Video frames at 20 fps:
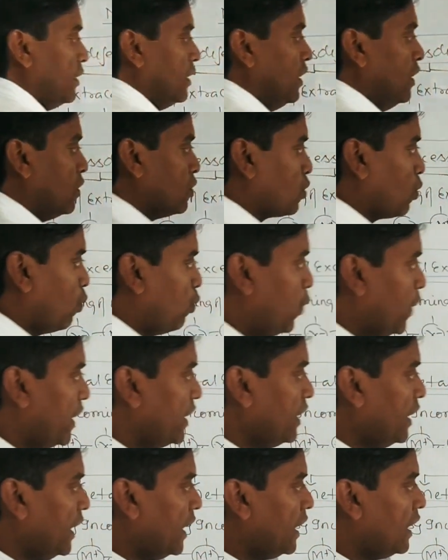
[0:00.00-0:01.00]
So when
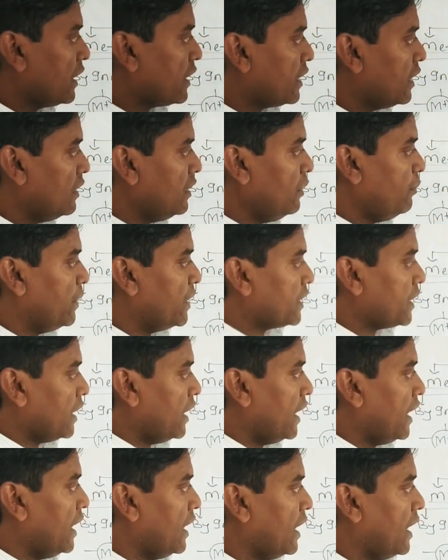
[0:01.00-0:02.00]
alkali metal
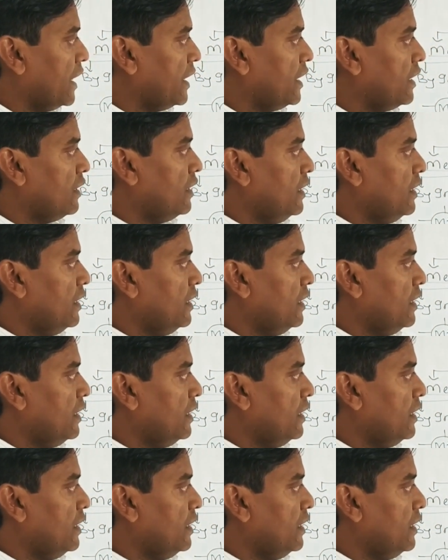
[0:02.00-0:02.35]
halide